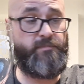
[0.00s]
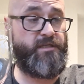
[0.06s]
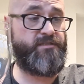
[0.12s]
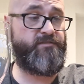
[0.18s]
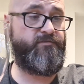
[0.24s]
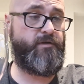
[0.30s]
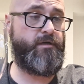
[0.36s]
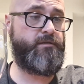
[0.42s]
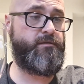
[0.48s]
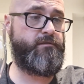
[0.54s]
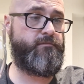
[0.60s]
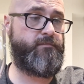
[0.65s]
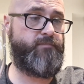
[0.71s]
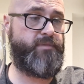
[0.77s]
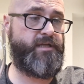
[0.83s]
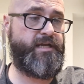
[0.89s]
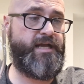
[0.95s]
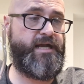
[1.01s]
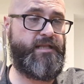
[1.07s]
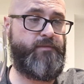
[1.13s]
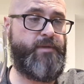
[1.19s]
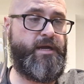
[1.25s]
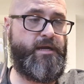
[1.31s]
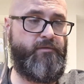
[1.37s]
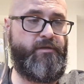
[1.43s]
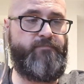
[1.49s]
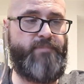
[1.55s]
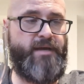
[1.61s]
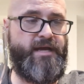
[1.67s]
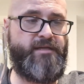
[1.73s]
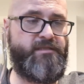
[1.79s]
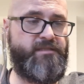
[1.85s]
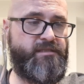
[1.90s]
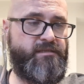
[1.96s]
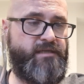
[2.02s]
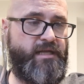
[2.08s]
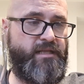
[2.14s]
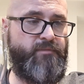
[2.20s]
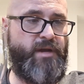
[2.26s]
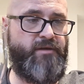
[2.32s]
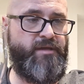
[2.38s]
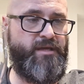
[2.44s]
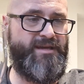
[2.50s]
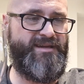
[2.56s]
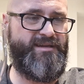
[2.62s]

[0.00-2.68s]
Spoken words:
that's fine. Bit of calamari, battered calamari.